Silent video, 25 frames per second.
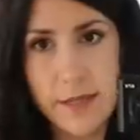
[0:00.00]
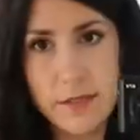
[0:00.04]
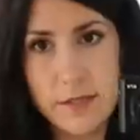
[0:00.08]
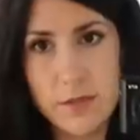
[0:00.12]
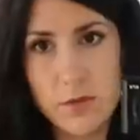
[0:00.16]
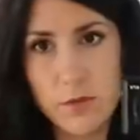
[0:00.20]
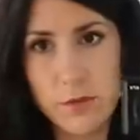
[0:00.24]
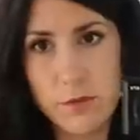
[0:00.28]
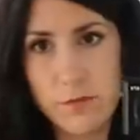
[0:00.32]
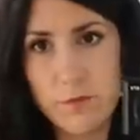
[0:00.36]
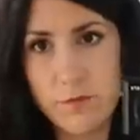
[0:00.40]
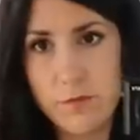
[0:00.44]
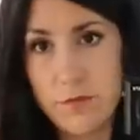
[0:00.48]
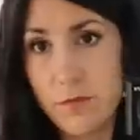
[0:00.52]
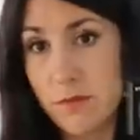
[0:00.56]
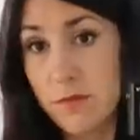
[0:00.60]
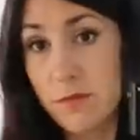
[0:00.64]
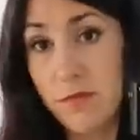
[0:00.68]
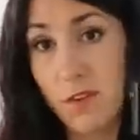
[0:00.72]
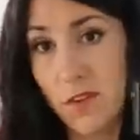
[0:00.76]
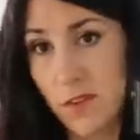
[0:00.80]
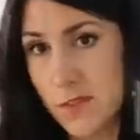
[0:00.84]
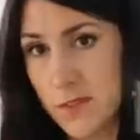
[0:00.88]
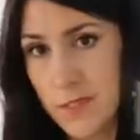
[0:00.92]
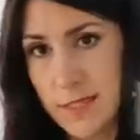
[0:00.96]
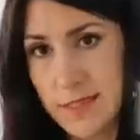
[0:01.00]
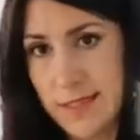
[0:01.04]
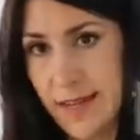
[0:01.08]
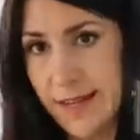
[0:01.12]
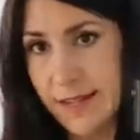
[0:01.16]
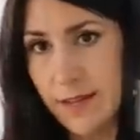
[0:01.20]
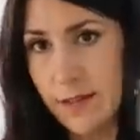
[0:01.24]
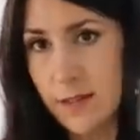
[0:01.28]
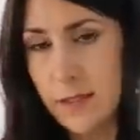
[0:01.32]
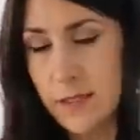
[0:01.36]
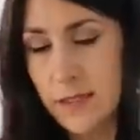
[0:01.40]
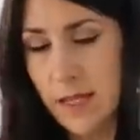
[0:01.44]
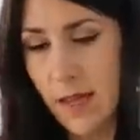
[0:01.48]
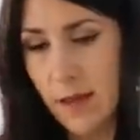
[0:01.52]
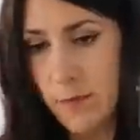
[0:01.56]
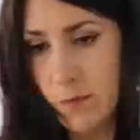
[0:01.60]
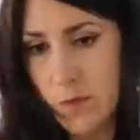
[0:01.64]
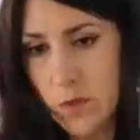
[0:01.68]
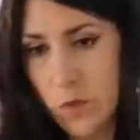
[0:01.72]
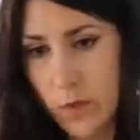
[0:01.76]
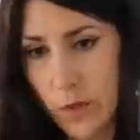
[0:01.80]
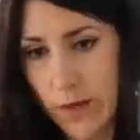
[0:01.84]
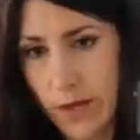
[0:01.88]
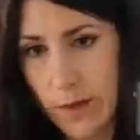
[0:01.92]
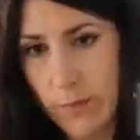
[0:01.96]
It sort of feels exactly the same
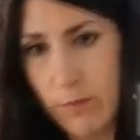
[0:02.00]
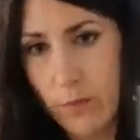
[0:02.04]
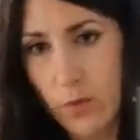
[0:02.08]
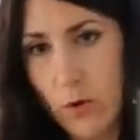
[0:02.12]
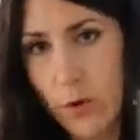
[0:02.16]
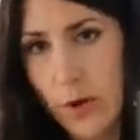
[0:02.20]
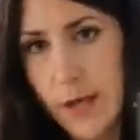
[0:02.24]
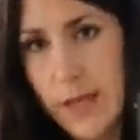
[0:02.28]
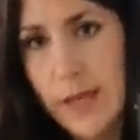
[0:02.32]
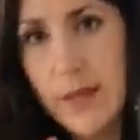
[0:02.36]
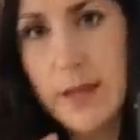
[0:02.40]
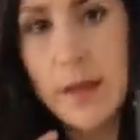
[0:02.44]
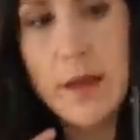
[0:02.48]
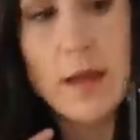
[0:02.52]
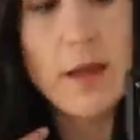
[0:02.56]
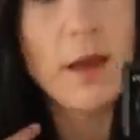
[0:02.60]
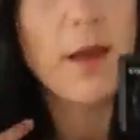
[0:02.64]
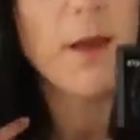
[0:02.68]
as when I bought it.